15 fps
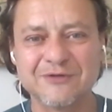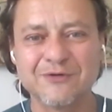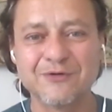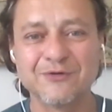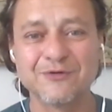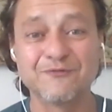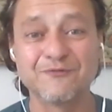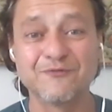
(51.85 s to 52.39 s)

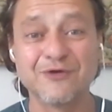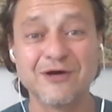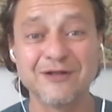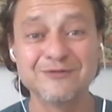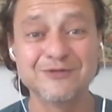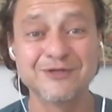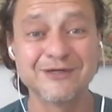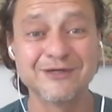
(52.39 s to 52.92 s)
Or while
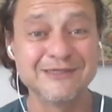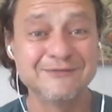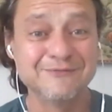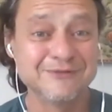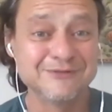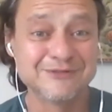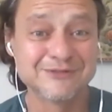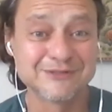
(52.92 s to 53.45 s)
you are
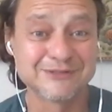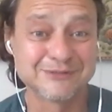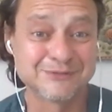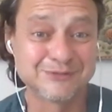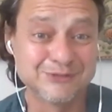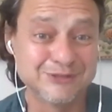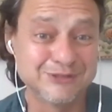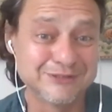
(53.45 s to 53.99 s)
even just
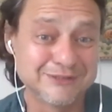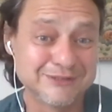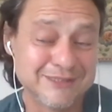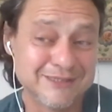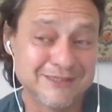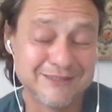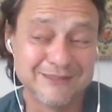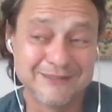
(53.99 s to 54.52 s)
doing
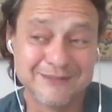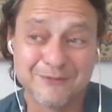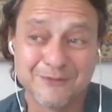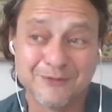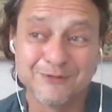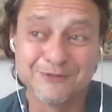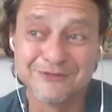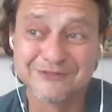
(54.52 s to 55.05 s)

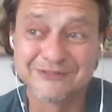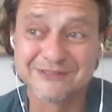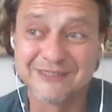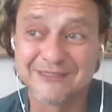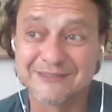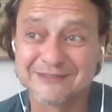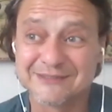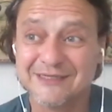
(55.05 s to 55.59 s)
oral
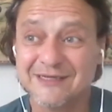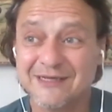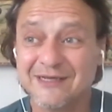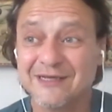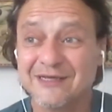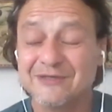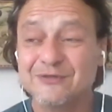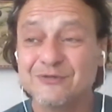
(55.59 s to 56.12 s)
sex,
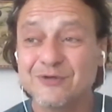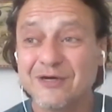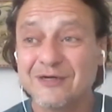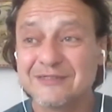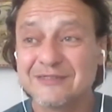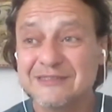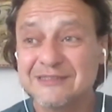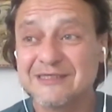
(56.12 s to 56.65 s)
you are
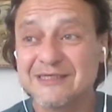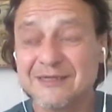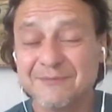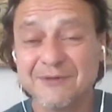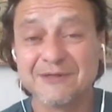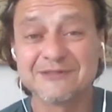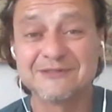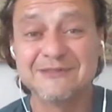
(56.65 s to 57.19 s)
thinking
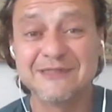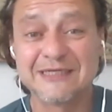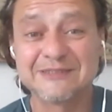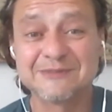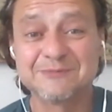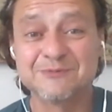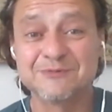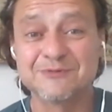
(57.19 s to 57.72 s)
about the next
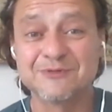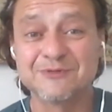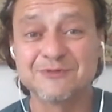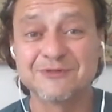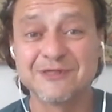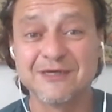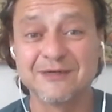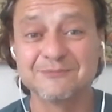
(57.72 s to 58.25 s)
moment.
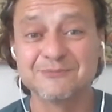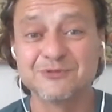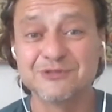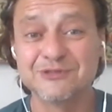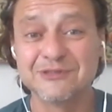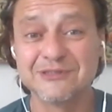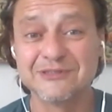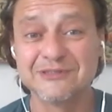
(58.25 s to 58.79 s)
Okay, I'm
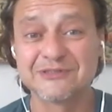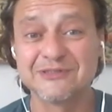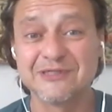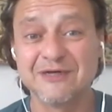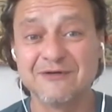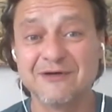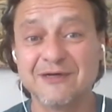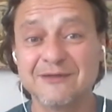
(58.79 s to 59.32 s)
doing this.
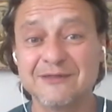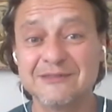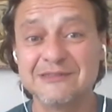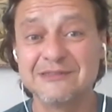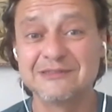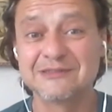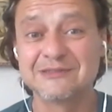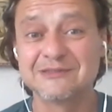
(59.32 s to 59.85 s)
Now I
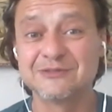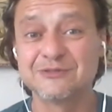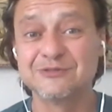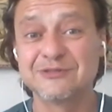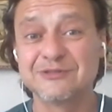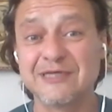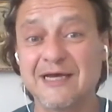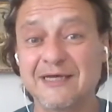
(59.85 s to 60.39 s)
need to do
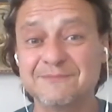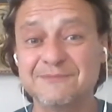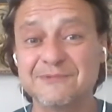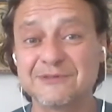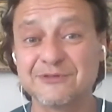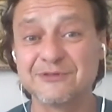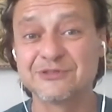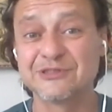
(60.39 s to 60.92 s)
that
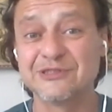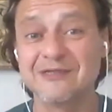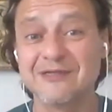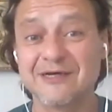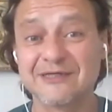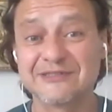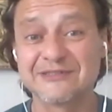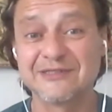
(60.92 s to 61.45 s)
because she
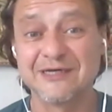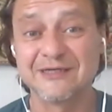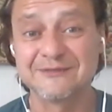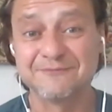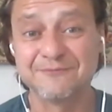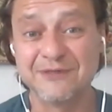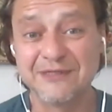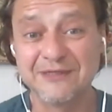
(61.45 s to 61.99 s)
likes that.
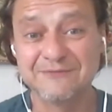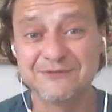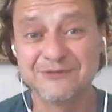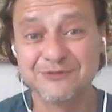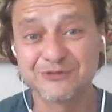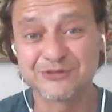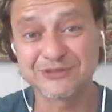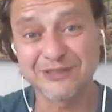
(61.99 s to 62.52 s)
Whenever
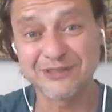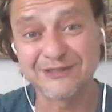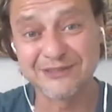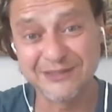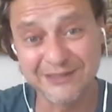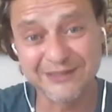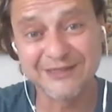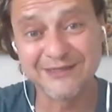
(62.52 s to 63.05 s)
you start
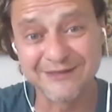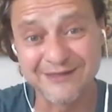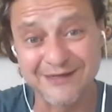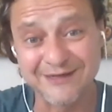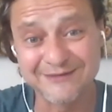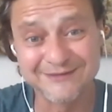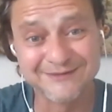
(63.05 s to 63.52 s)
thinking that,